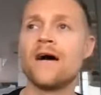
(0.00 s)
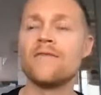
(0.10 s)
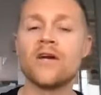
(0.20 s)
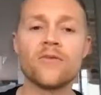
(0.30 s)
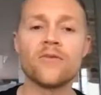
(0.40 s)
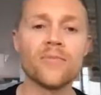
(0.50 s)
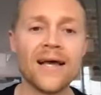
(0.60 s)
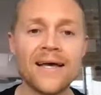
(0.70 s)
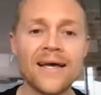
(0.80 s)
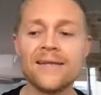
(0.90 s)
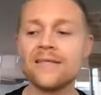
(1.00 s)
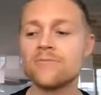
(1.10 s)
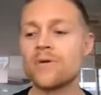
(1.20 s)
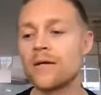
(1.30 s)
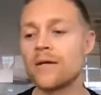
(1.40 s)
five year plan,
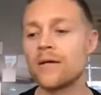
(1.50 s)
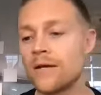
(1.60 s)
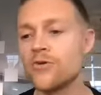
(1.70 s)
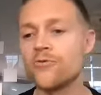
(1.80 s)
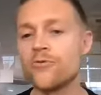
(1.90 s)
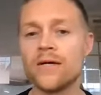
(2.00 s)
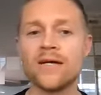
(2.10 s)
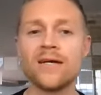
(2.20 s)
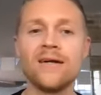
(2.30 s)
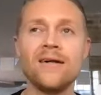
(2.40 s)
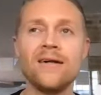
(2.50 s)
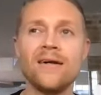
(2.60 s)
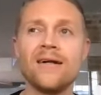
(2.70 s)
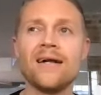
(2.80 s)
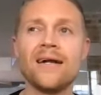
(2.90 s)
this is what I'm going to be doing.
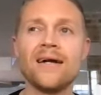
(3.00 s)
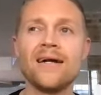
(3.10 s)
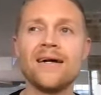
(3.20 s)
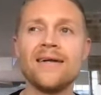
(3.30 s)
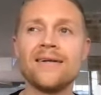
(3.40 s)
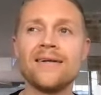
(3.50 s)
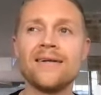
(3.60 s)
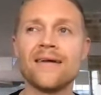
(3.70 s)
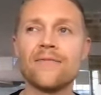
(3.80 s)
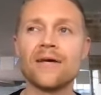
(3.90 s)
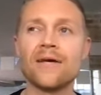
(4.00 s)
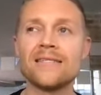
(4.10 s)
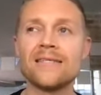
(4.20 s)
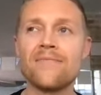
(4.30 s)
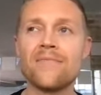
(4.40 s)
And I
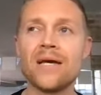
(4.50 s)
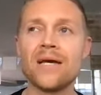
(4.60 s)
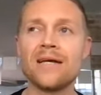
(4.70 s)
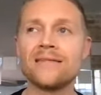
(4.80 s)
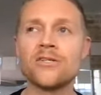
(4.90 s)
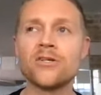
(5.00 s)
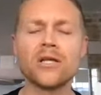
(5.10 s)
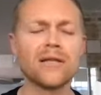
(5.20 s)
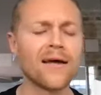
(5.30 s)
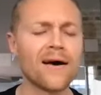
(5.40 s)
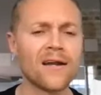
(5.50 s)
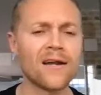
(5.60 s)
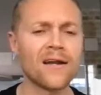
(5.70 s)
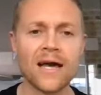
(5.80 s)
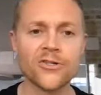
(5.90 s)
realized that that made that took a lot
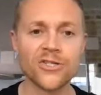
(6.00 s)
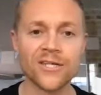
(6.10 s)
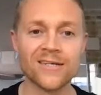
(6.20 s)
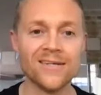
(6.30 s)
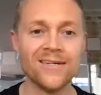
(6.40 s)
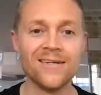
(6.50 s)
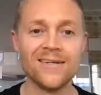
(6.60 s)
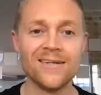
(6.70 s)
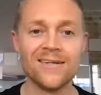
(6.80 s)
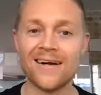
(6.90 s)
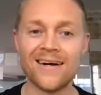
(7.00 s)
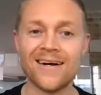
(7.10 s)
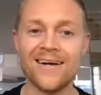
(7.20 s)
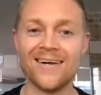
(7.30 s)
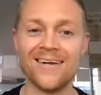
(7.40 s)
of energy. Mm.
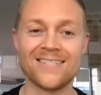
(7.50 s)
Uh,